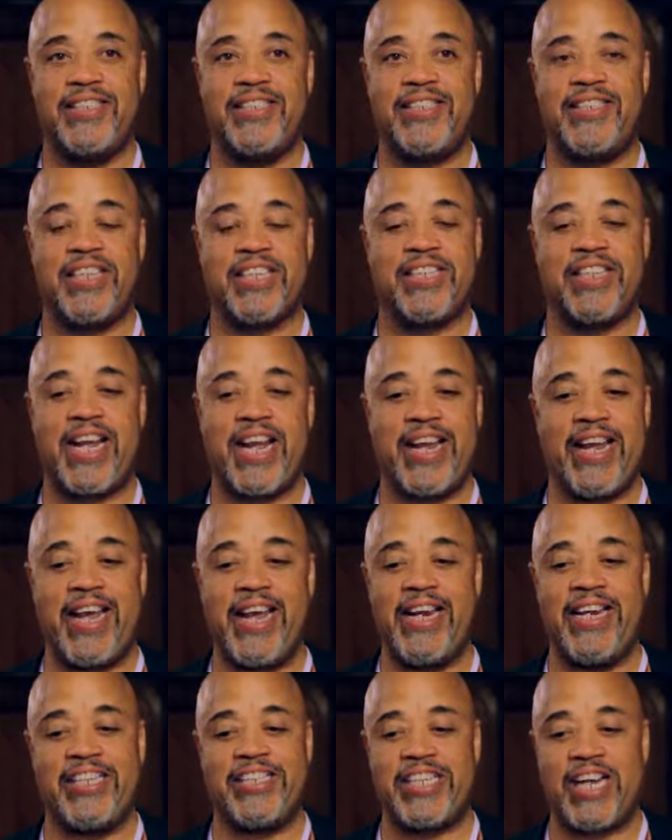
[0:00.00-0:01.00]
just like
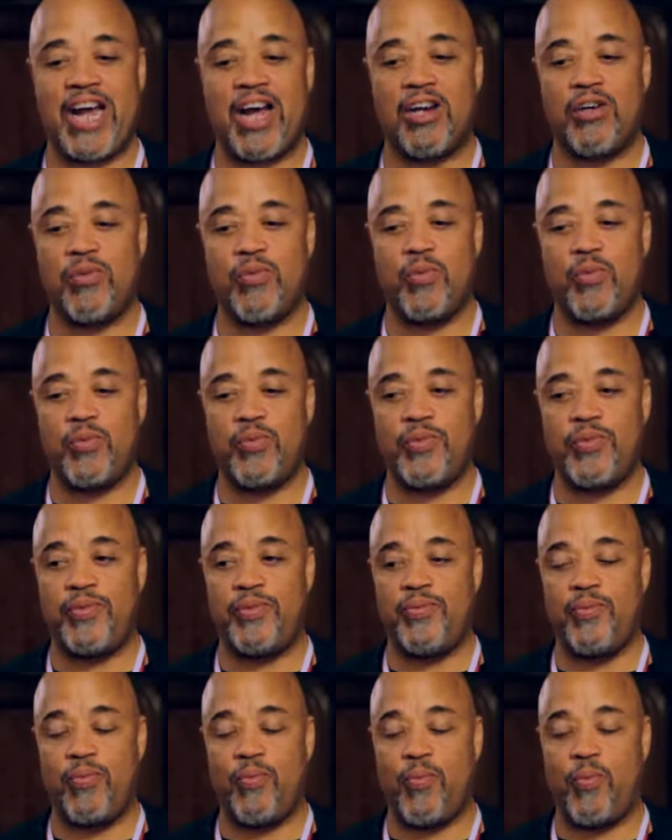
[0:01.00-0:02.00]
any child,
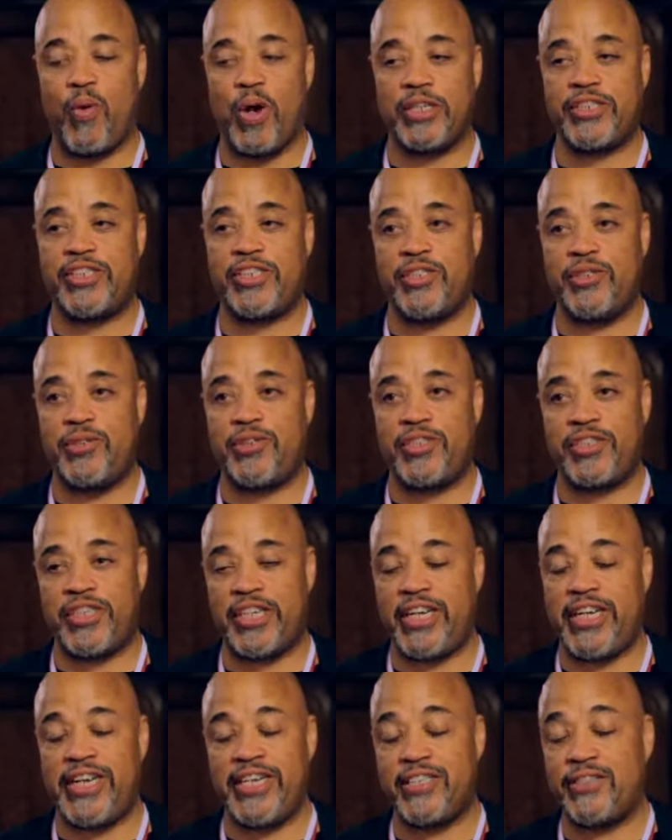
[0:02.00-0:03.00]
what you
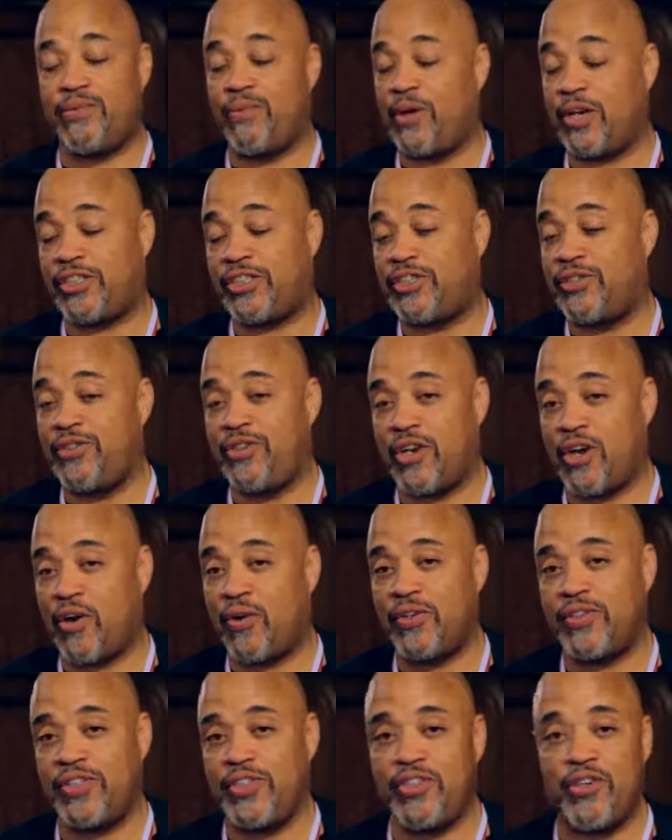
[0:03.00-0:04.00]
see is what you
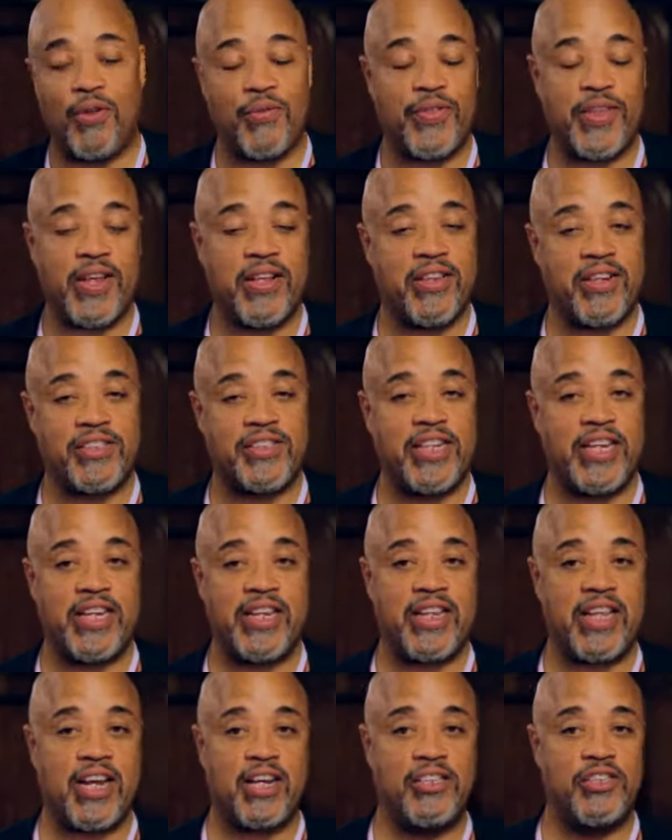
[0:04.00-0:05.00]
know, and you don't think there's
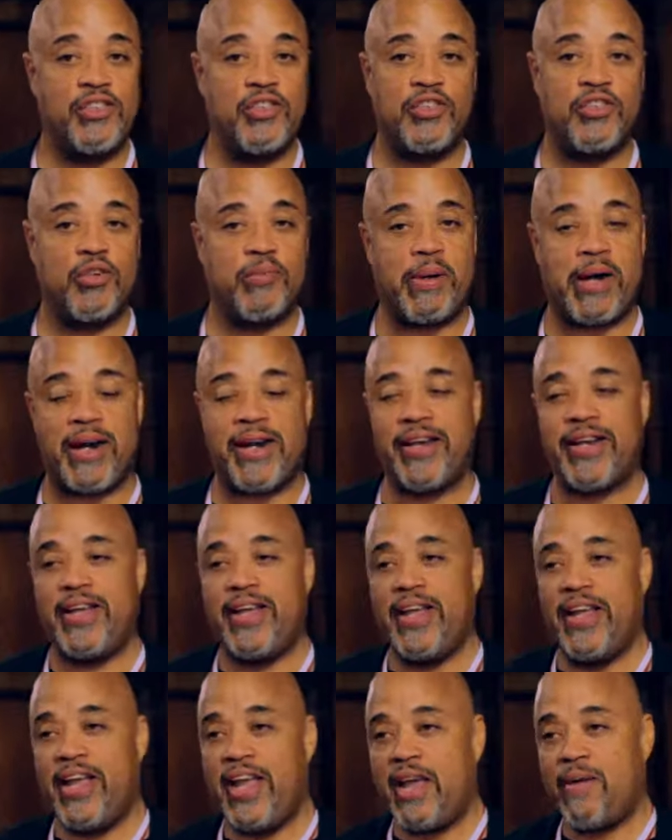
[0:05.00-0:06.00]
anything unusual about it.
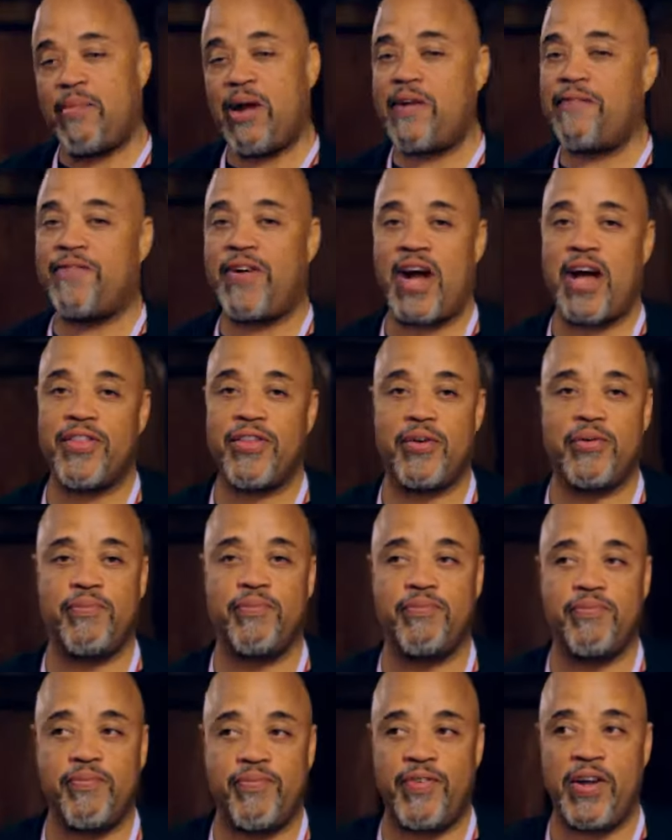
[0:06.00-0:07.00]
And my father
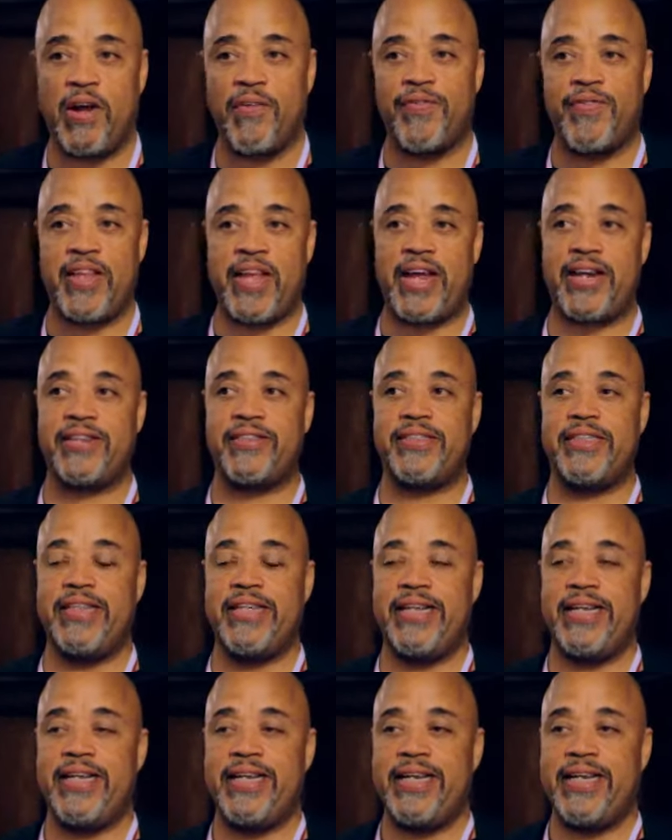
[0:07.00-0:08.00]
felt that
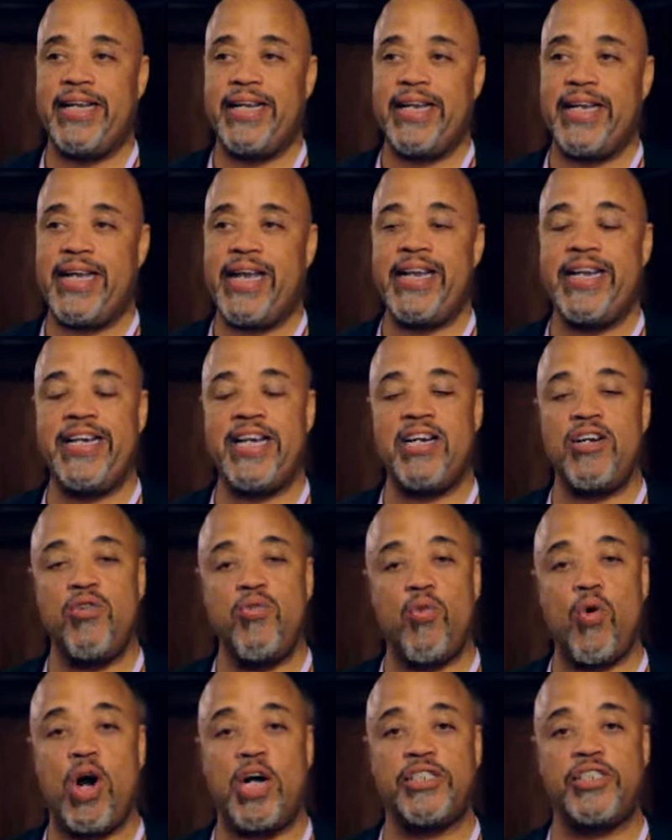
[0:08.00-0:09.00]
he
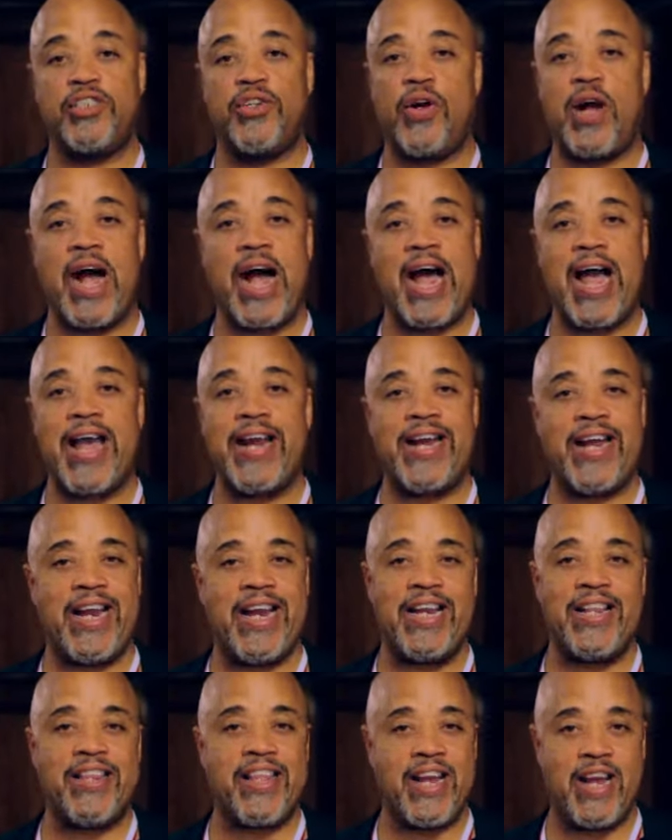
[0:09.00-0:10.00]
didn't want to hide
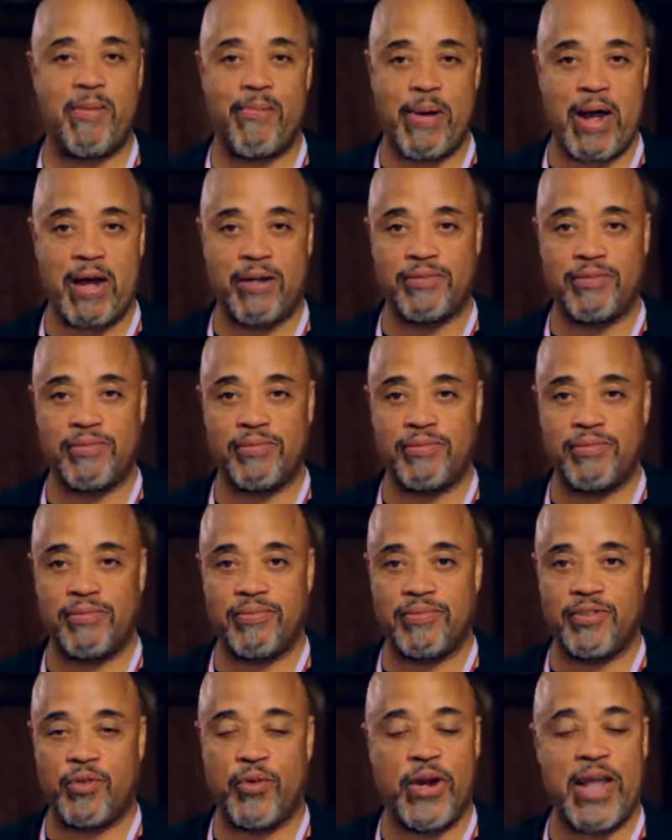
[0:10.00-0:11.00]
anything
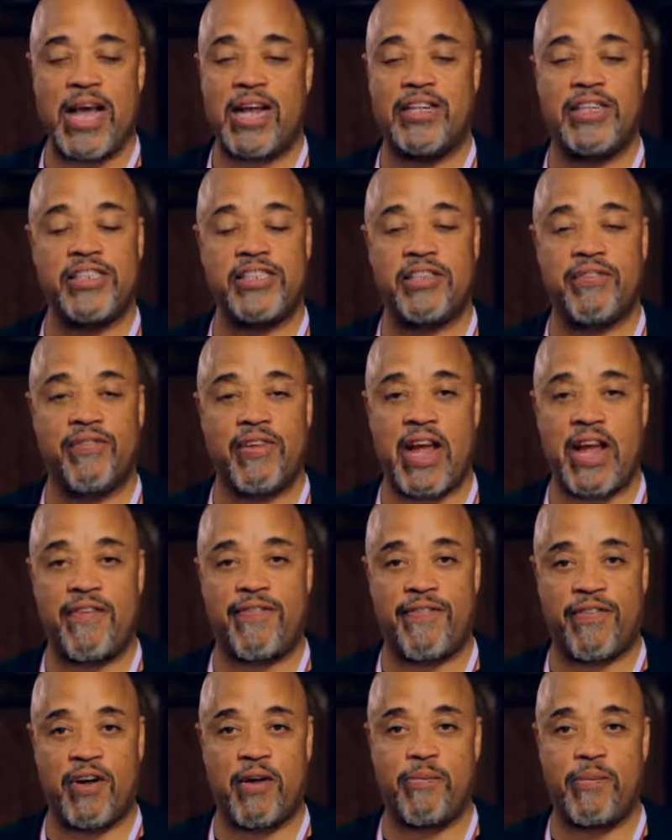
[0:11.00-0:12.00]
about the realities of life
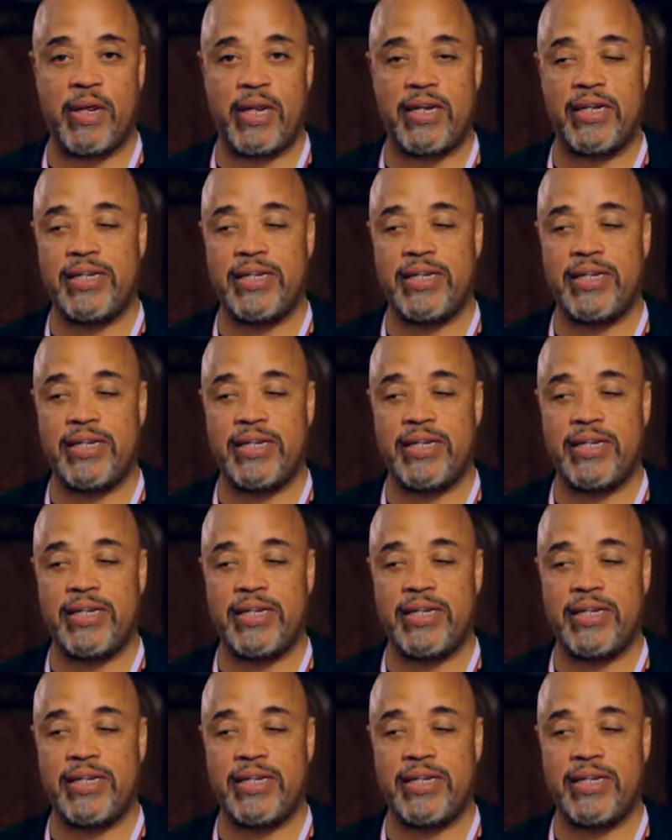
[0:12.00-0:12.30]
from me.